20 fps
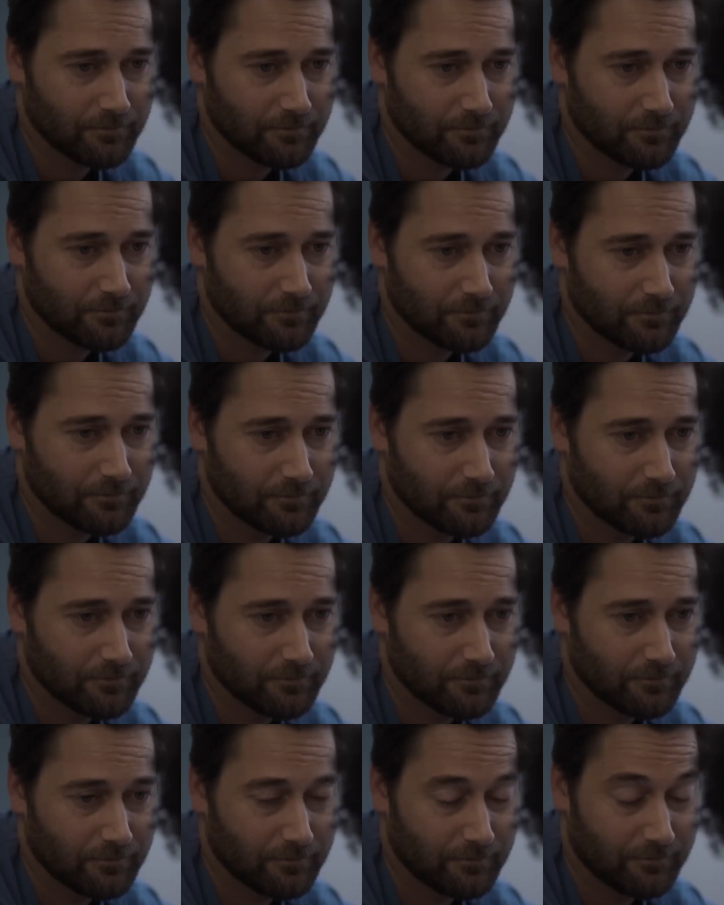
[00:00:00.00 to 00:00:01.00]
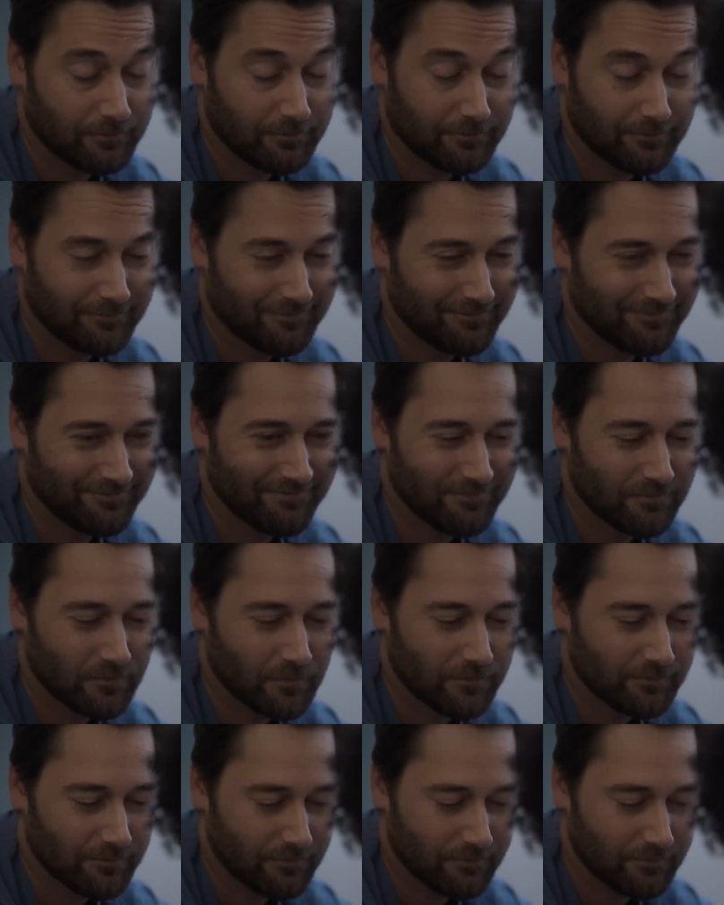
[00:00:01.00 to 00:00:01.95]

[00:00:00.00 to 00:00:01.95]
(silence)